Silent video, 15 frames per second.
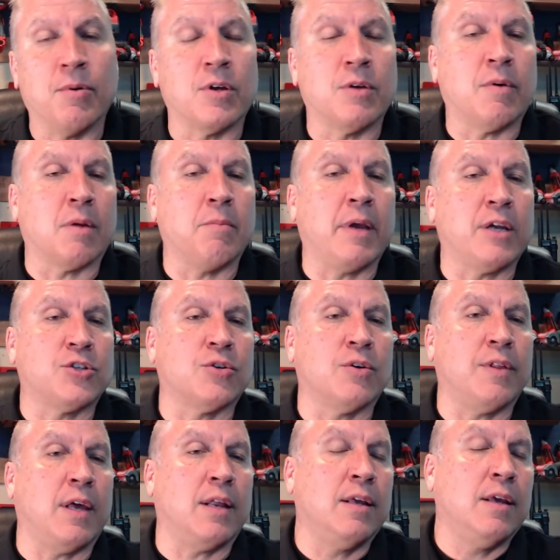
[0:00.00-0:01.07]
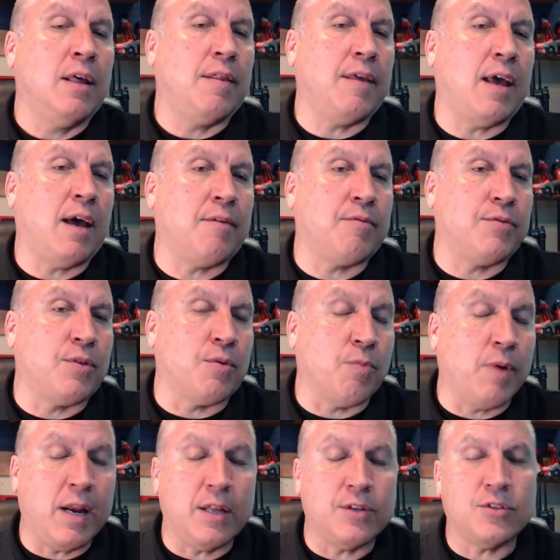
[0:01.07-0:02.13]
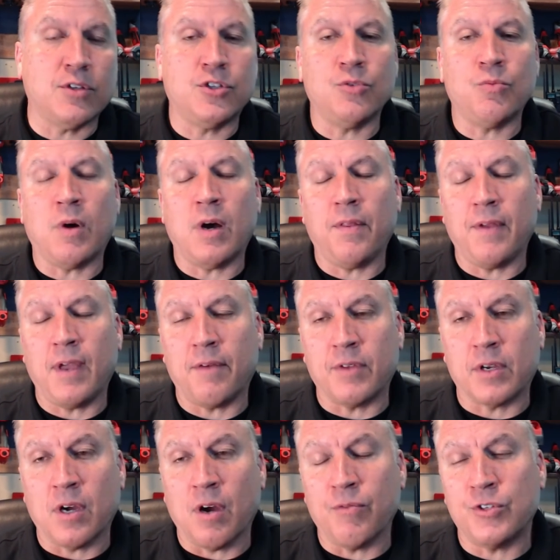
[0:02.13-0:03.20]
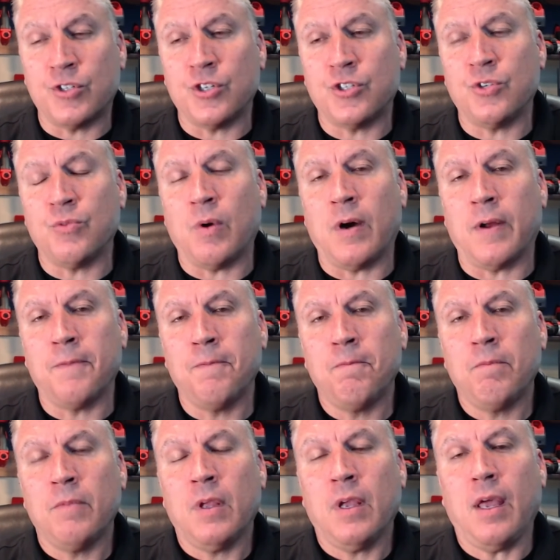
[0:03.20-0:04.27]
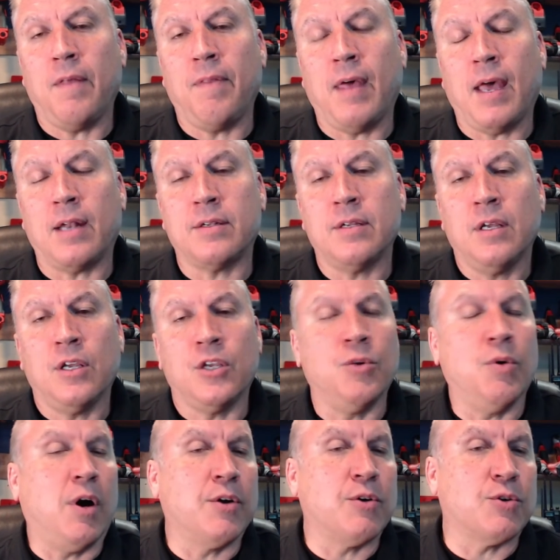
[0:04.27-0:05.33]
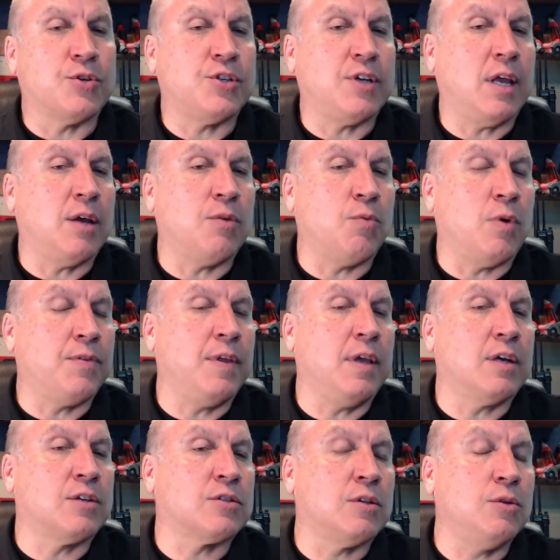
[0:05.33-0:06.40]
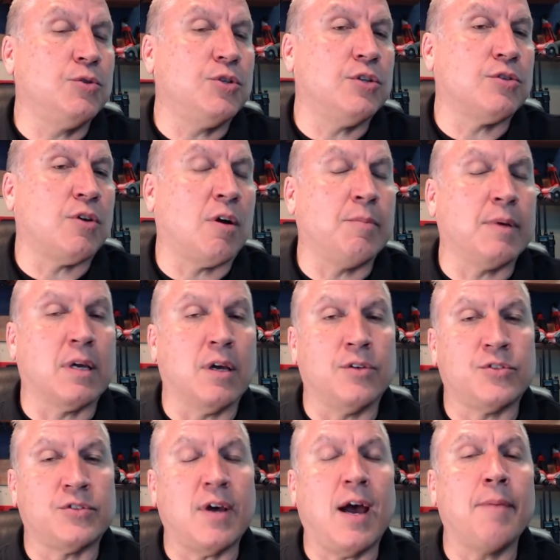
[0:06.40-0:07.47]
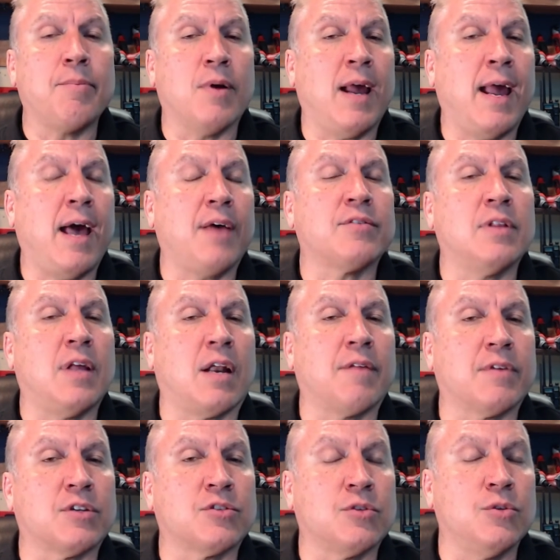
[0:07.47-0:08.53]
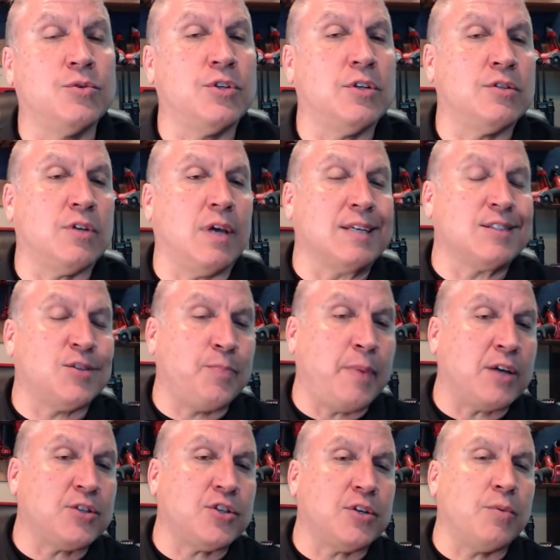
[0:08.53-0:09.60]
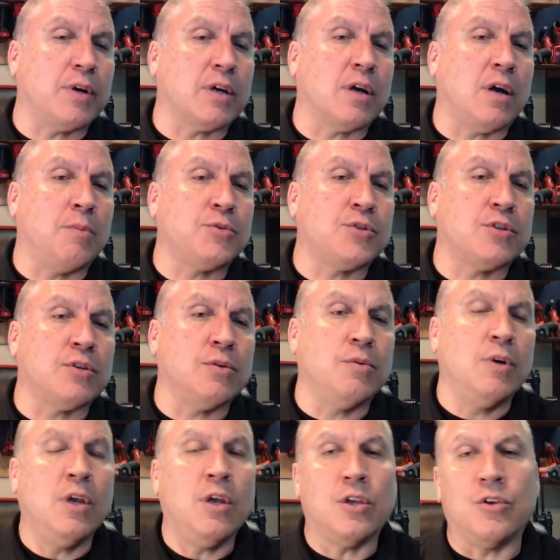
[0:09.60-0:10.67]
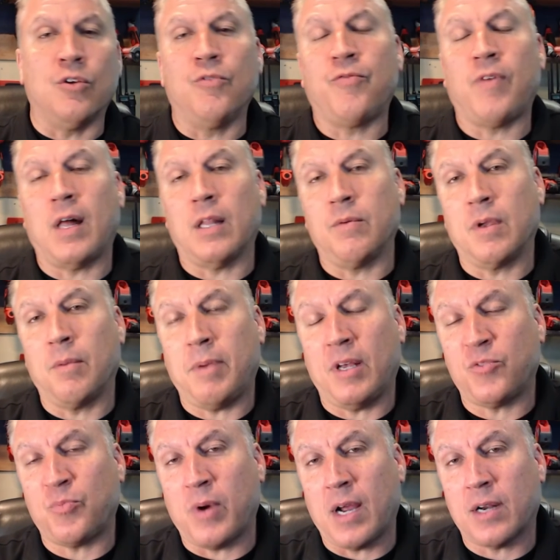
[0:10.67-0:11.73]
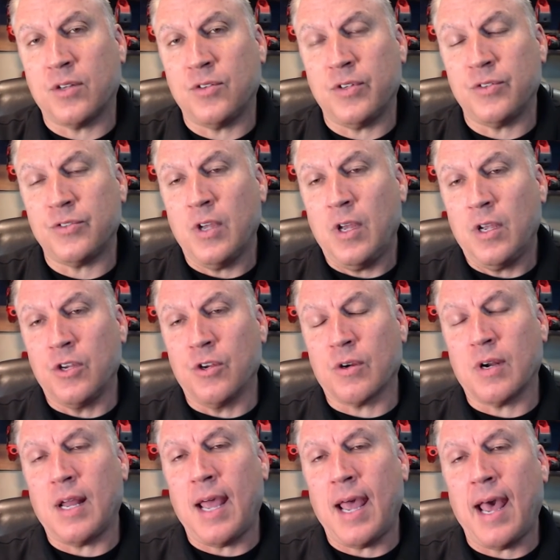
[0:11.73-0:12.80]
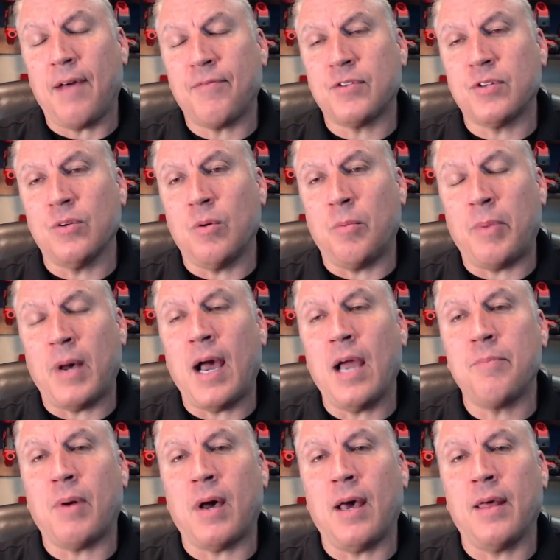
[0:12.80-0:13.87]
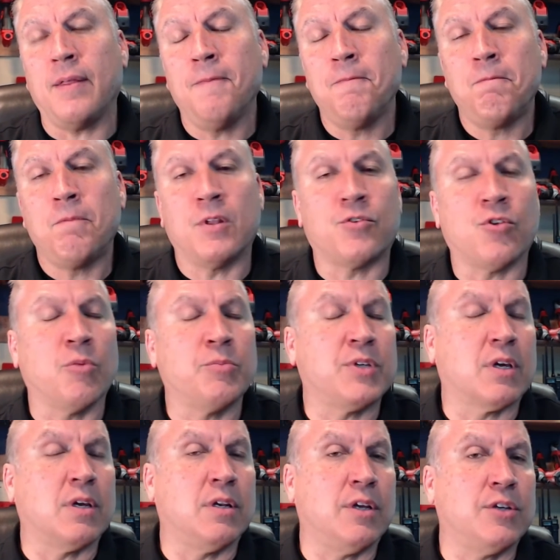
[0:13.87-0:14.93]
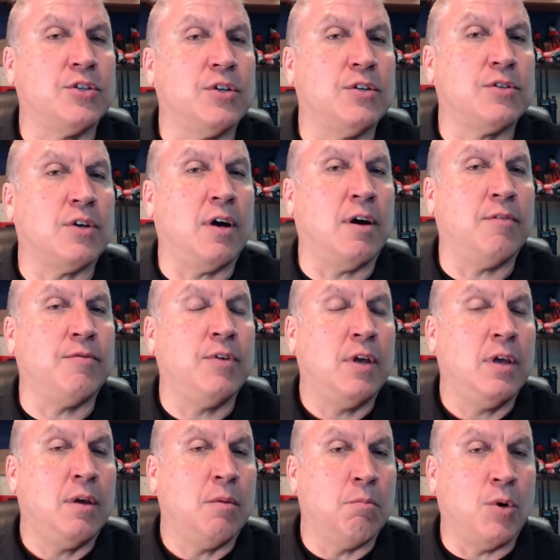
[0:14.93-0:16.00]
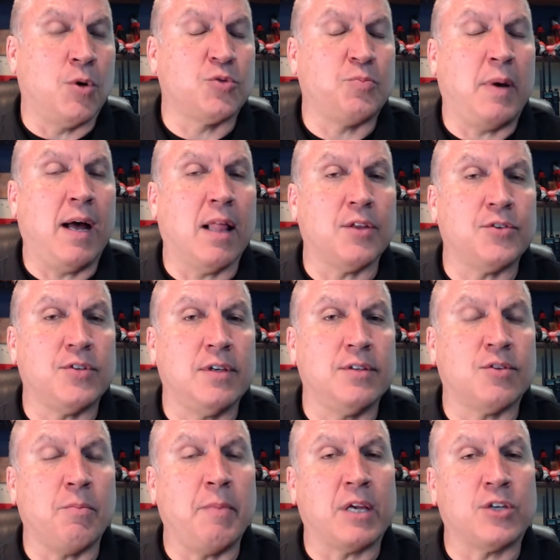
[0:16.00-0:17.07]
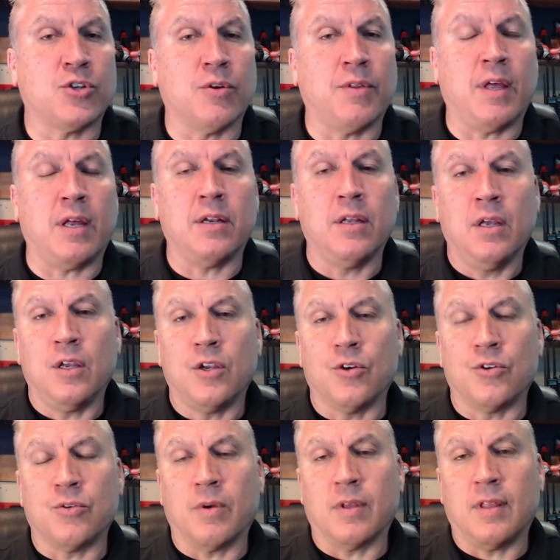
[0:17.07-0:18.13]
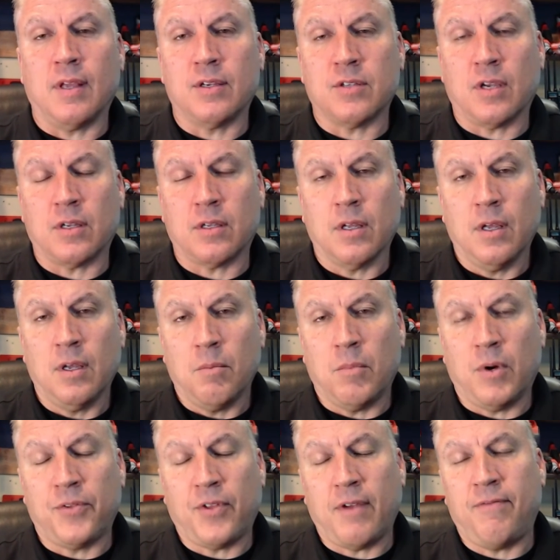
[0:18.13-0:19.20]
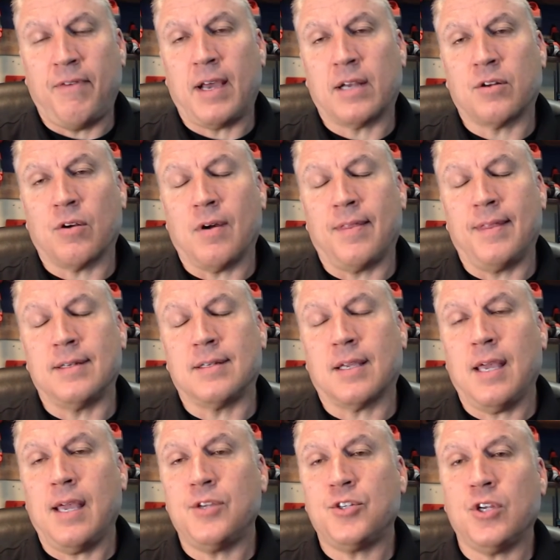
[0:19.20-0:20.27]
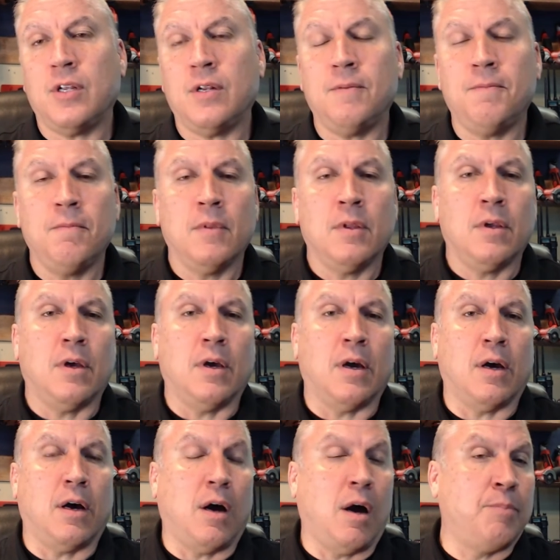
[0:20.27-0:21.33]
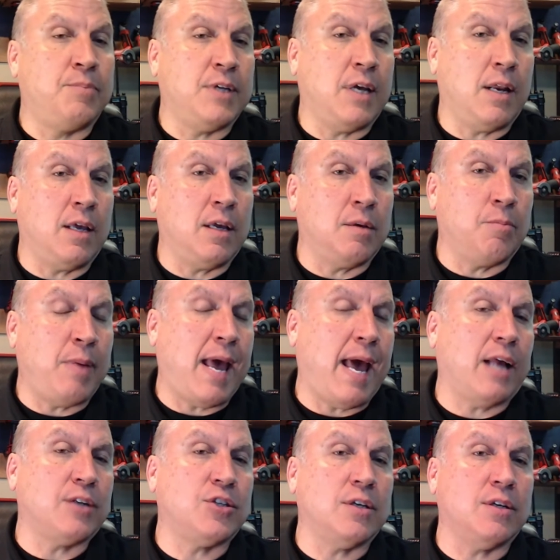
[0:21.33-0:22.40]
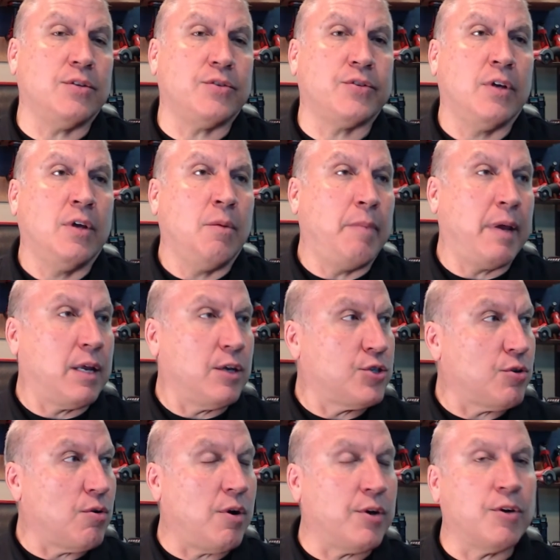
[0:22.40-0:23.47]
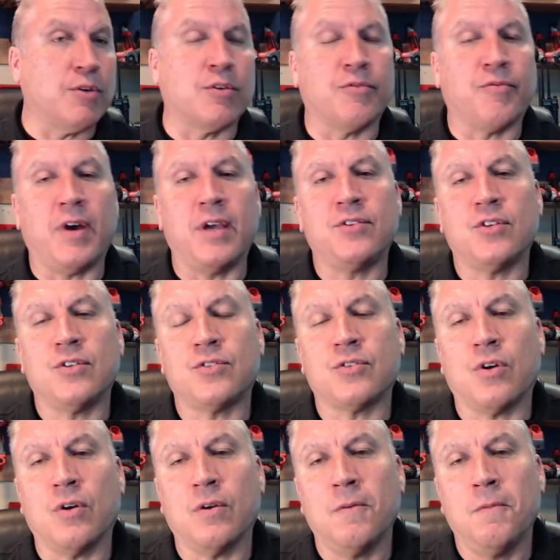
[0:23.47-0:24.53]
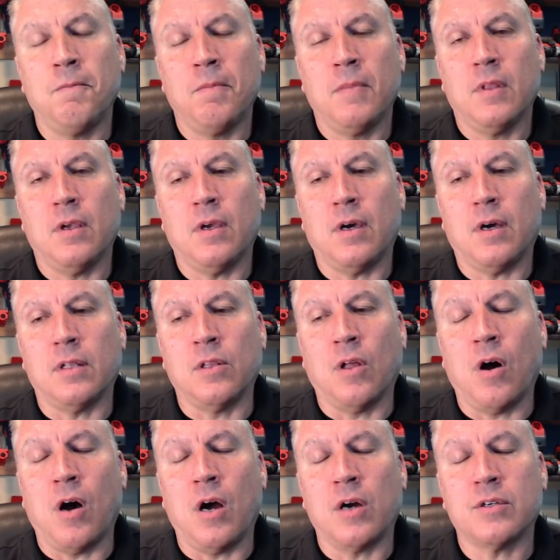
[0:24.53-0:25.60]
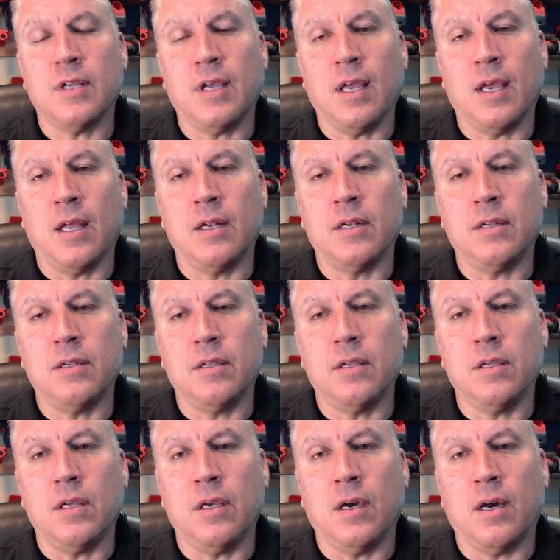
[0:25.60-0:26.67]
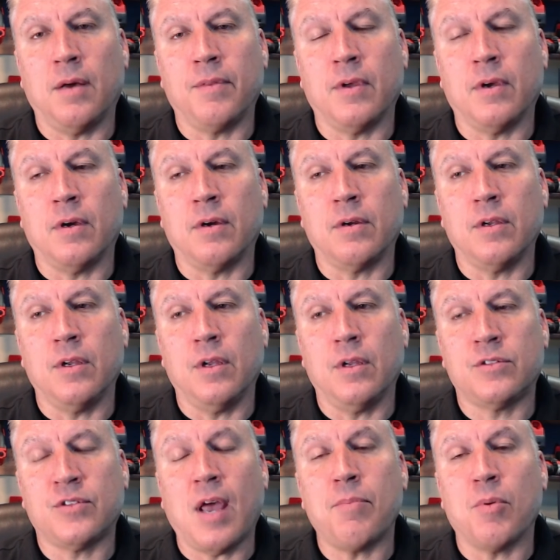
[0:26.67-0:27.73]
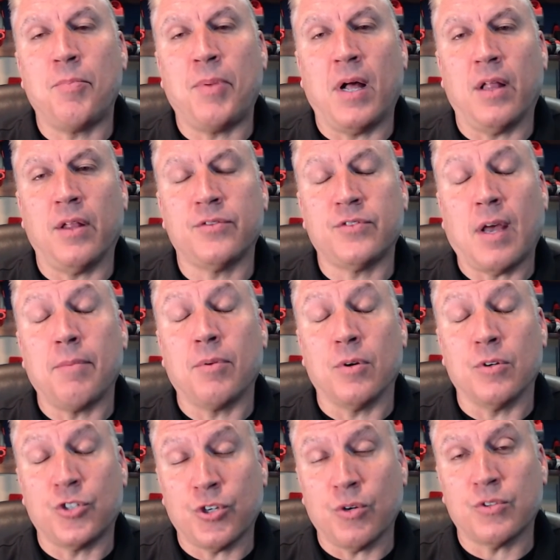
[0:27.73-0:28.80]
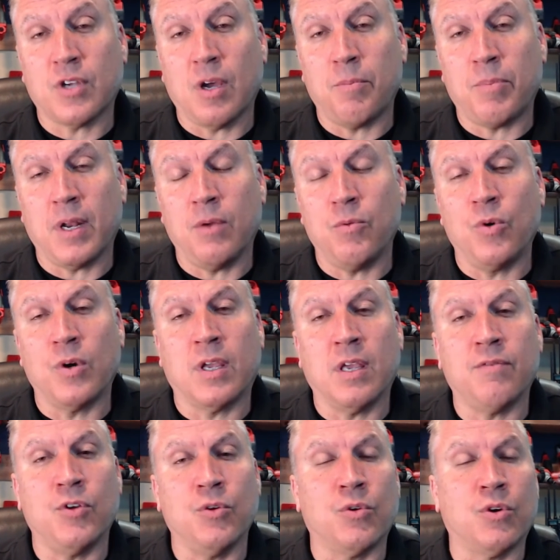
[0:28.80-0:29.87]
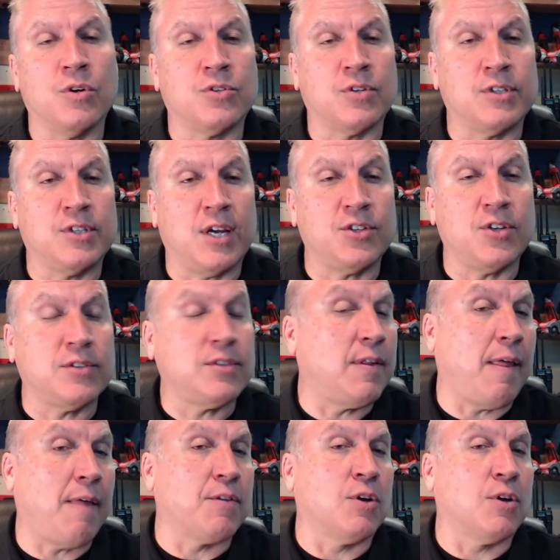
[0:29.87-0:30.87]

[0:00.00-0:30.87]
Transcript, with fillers: You want to make sure that they have the ratings that you want, they have the coverage that you want, and that you understand what the exclusions are because cyber has a lot of exclusions, especially when it comes to you following best practices. You're going to have to abide by the terms and conditions of most policies to make sure that you're doing things like multi factor authentication, uh, updating patches, making sure all your devices are uh, logged and uh, the cyber pol- cyber insurance company will give you good suggestions on that.